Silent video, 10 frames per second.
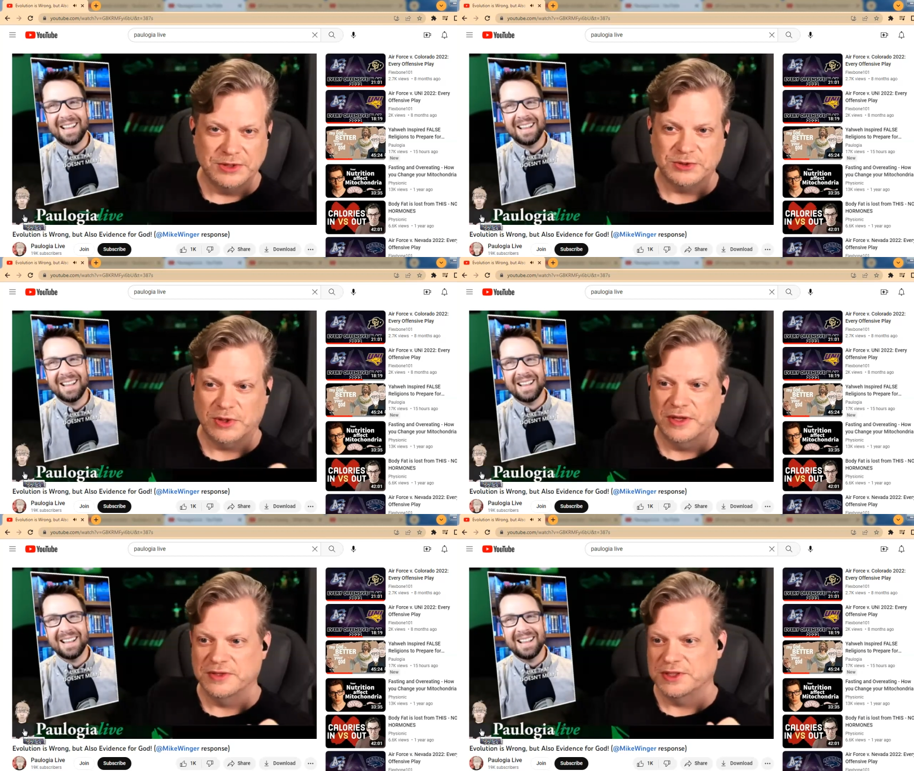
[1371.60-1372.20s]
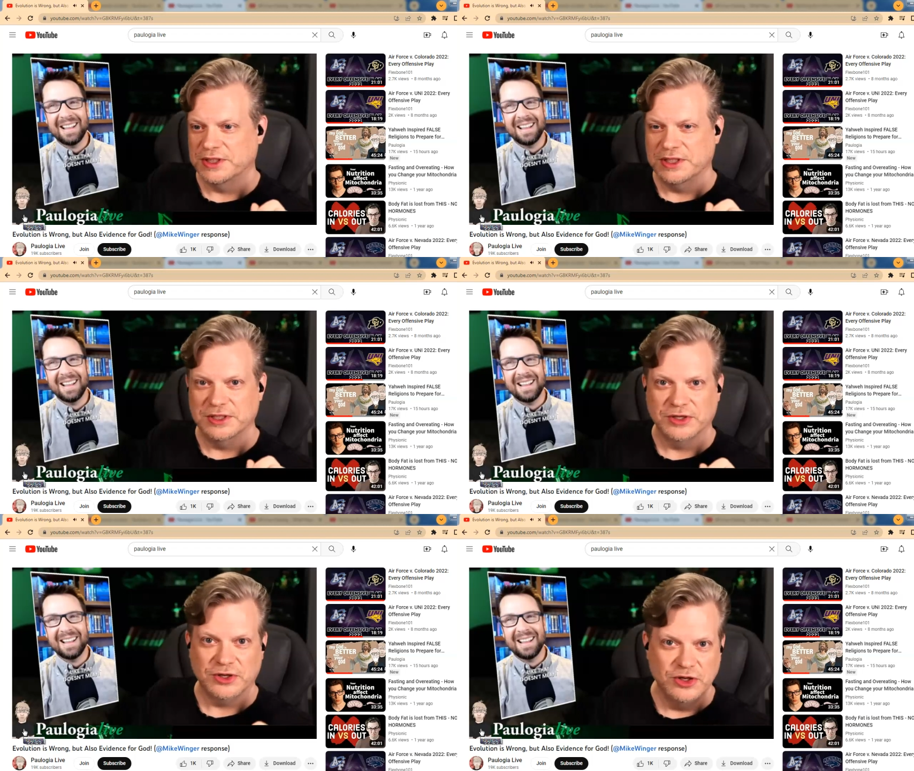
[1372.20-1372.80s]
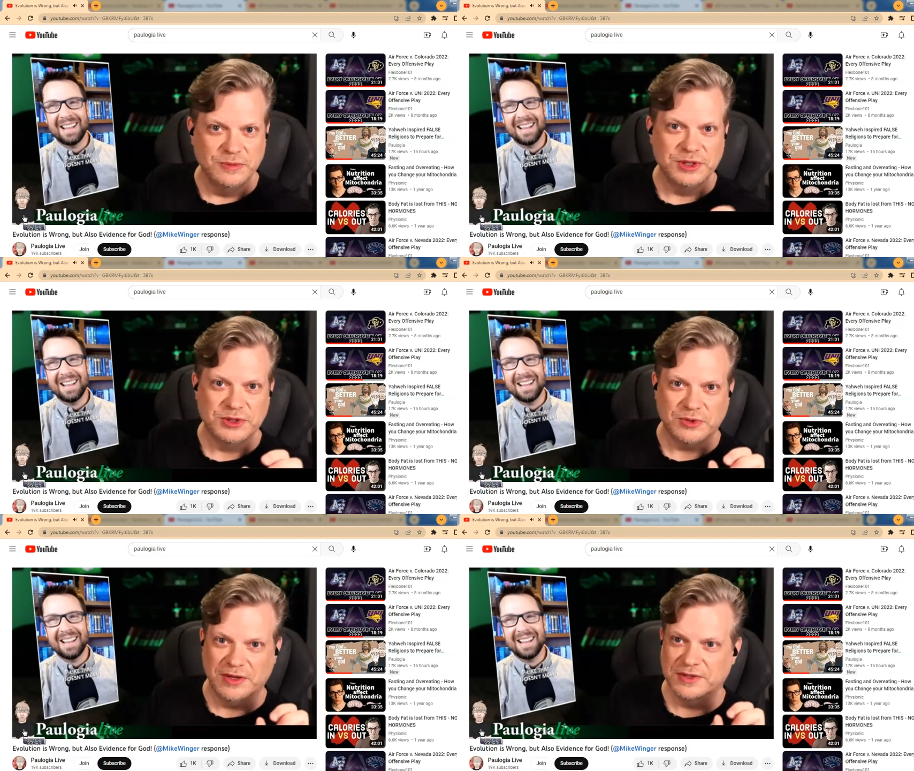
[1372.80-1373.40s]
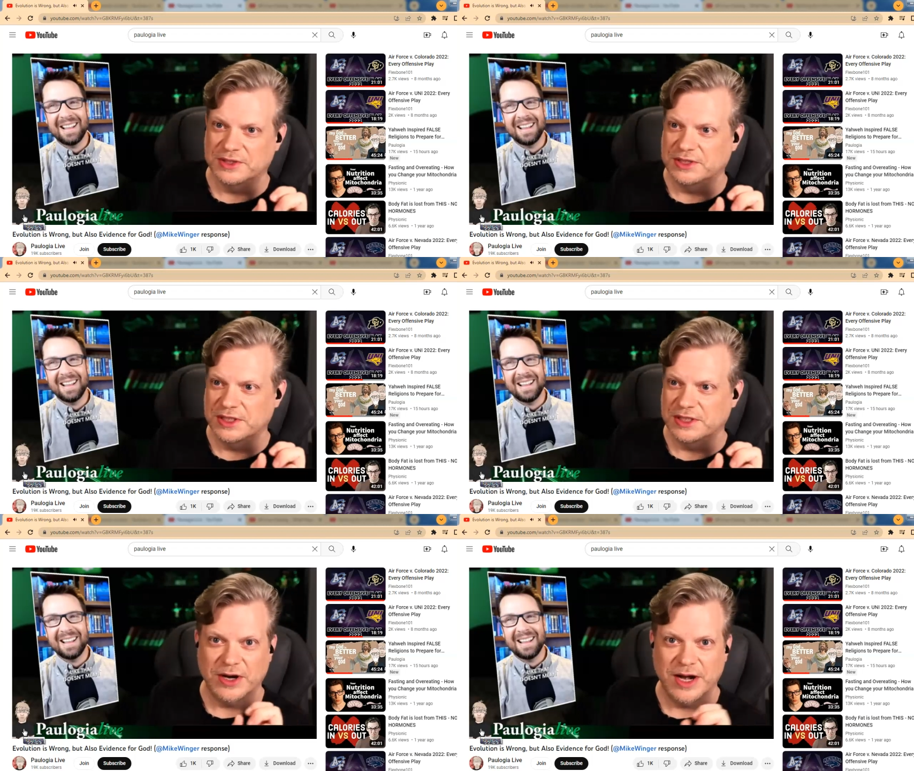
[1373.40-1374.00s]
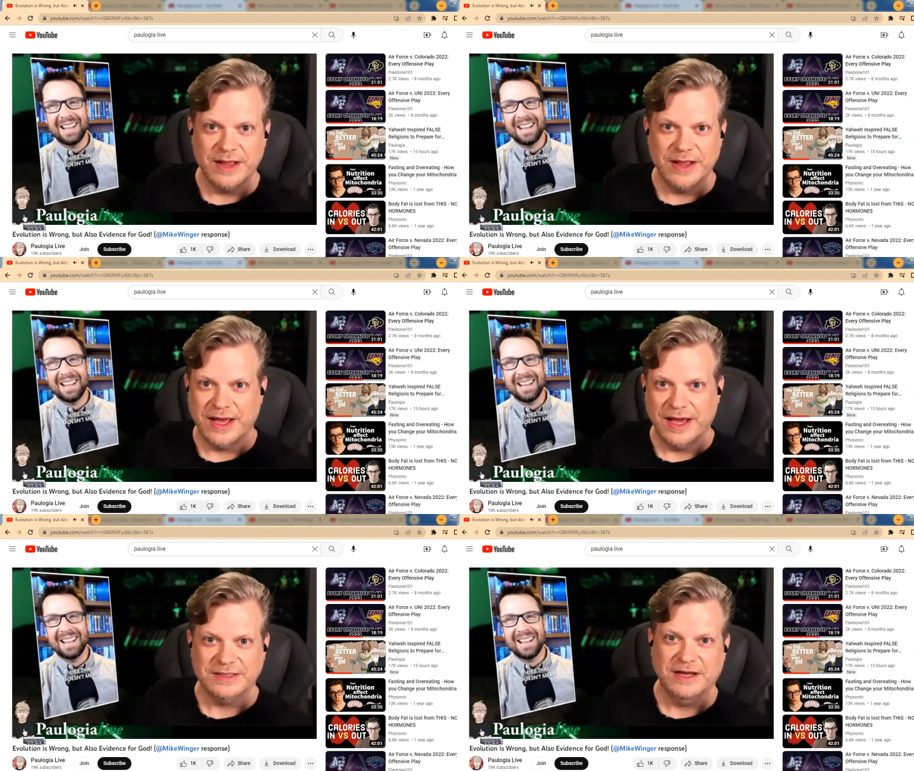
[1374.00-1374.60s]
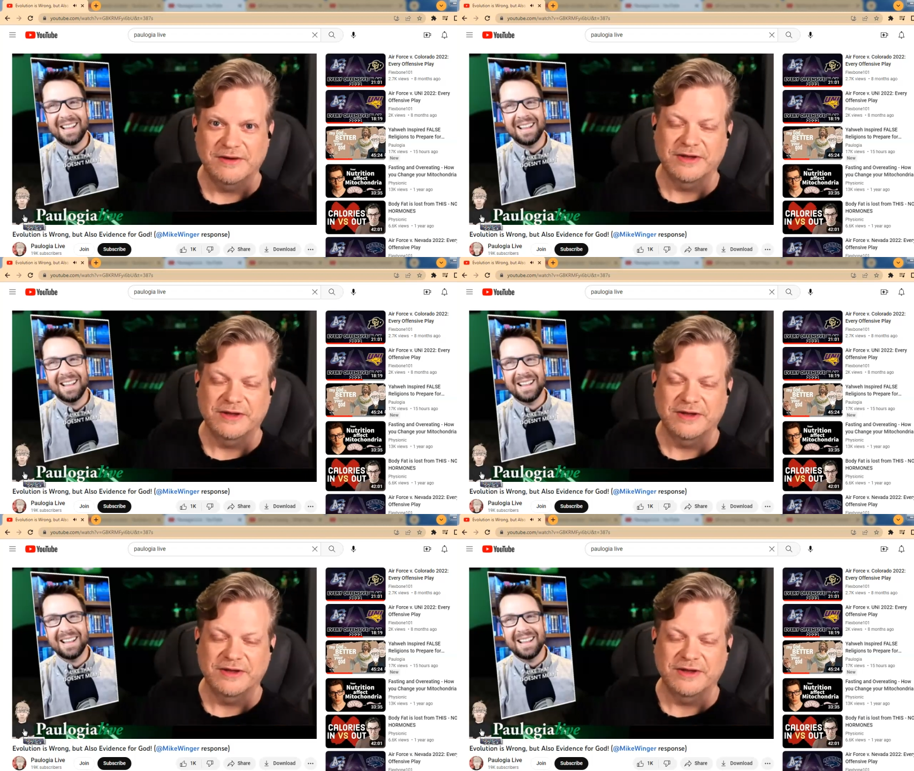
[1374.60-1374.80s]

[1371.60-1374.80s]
Speaker 1: cells run the scene or humans run the scene or any of that kind of